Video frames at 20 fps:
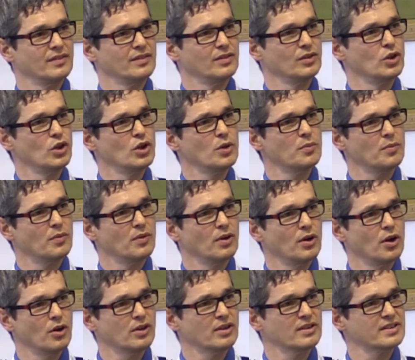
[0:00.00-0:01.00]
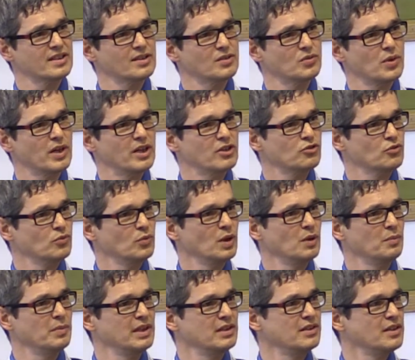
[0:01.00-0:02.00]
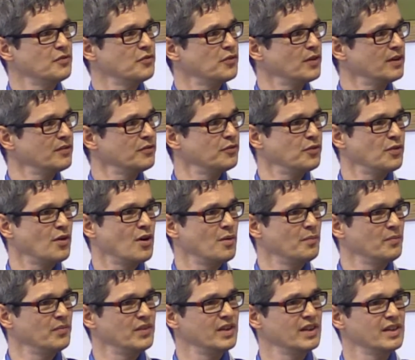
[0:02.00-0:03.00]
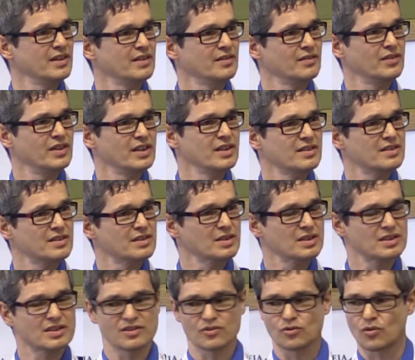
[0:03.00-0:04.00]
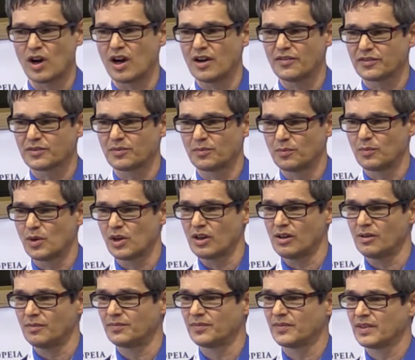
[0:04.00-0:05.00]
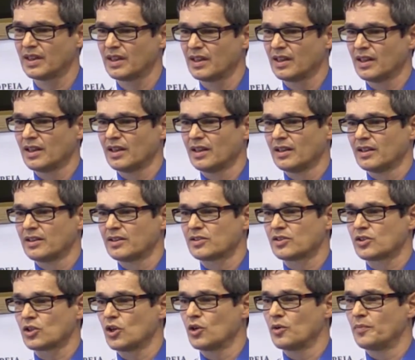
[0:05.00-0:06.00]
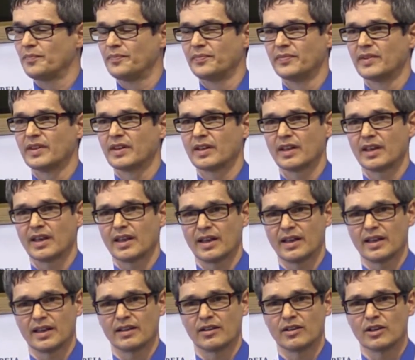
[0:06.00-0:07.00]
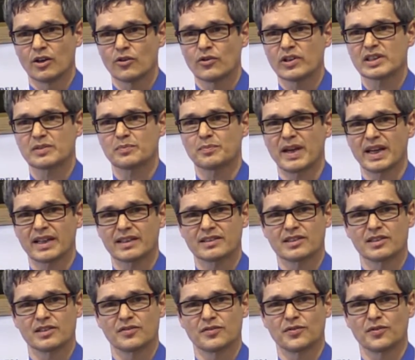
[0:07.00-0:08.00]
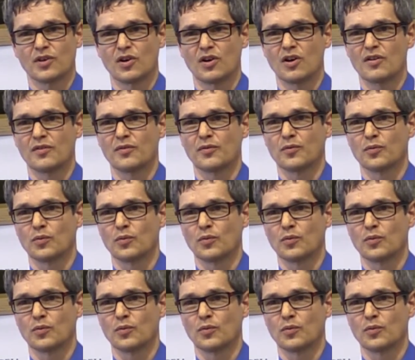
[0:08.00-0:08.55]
your local situation will be different from this draft model. So, irrespective of